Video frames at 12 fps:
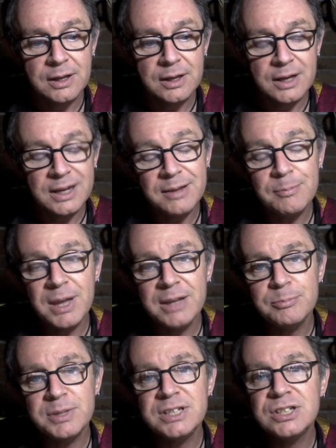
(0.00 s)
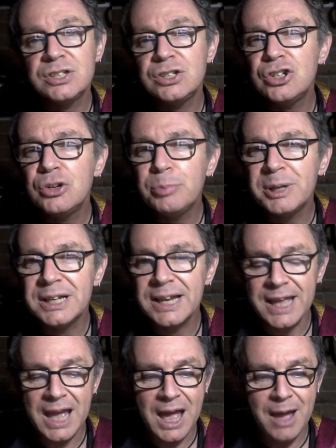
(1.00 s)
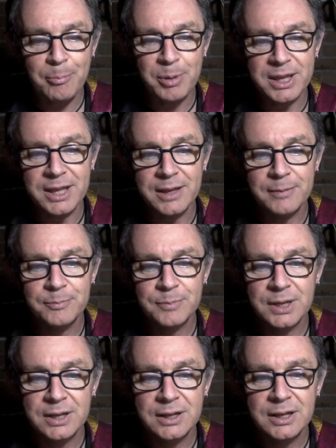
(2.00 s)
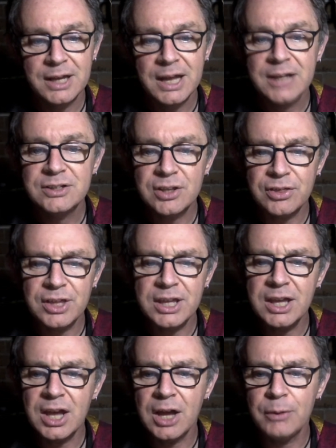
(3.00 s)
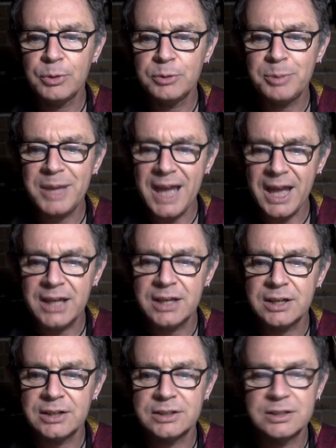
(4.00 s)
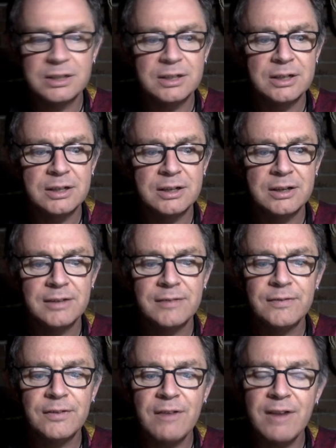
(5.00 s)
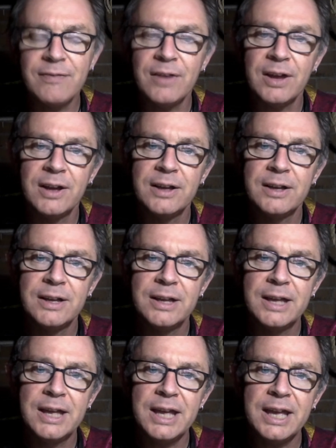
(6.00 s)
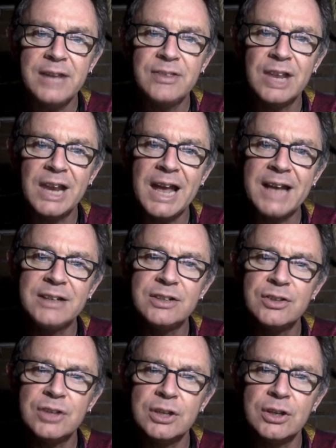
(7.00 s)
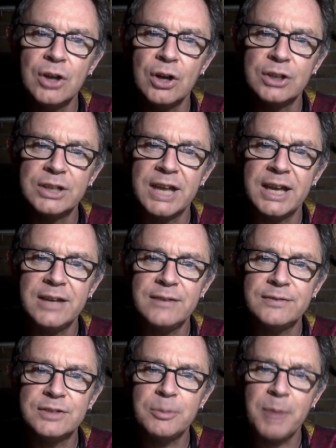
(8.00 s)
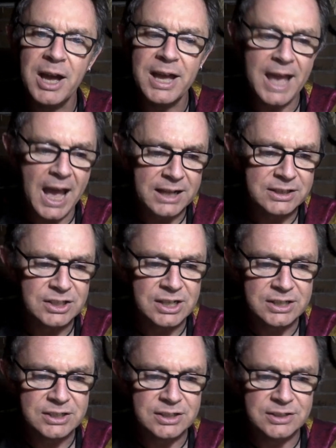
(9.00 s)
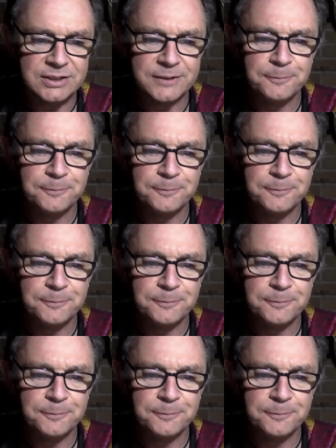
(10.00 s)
And it made me stupidly happy to think I would be anchored forever in the land that God gave to my ancestors,